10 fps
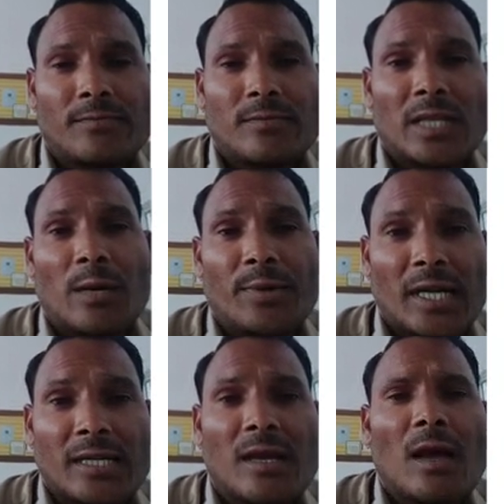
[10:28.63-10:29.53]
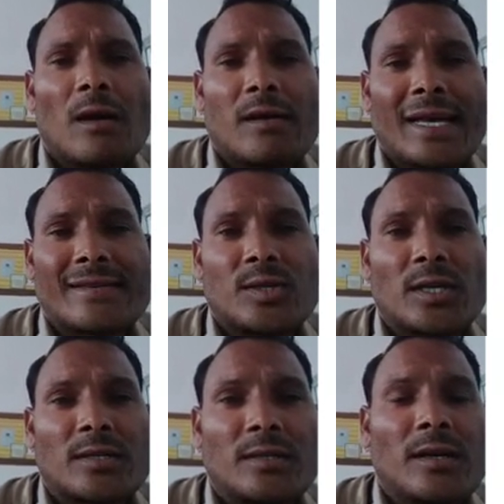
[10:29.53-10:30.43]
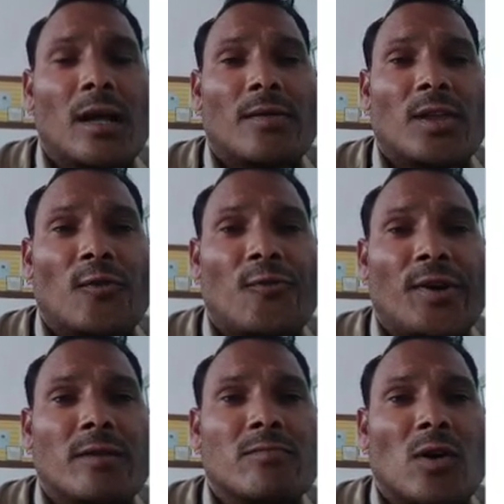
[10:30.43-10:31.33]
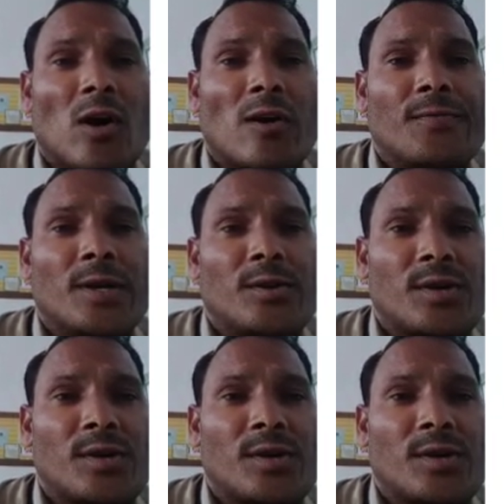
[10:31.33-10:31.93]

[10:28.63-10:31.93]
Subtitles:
The British restricted the freedom of the